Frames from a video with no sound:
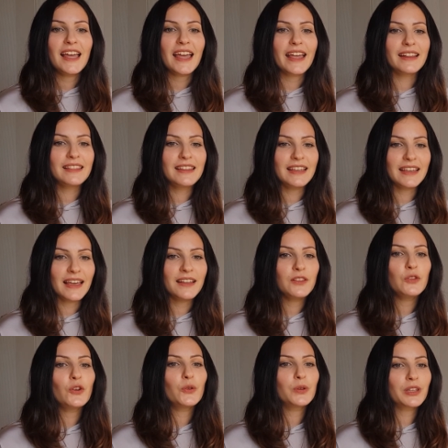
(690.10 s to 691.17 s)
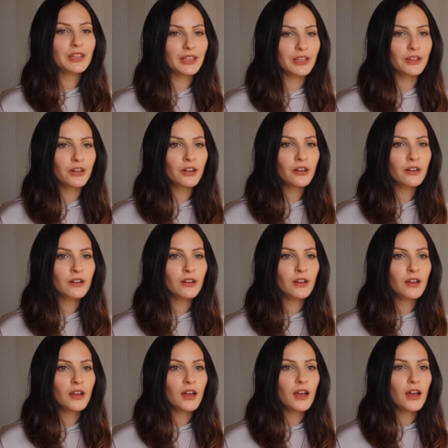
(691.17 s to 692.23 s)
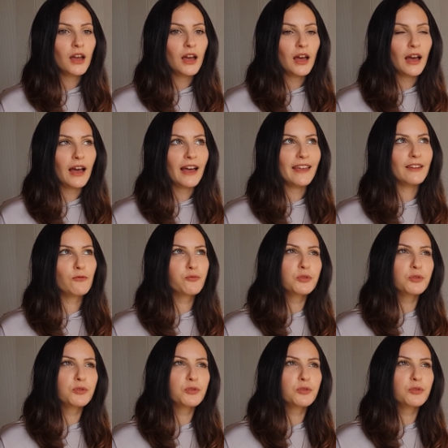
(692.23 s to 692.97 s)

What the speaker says: At the end though, here, I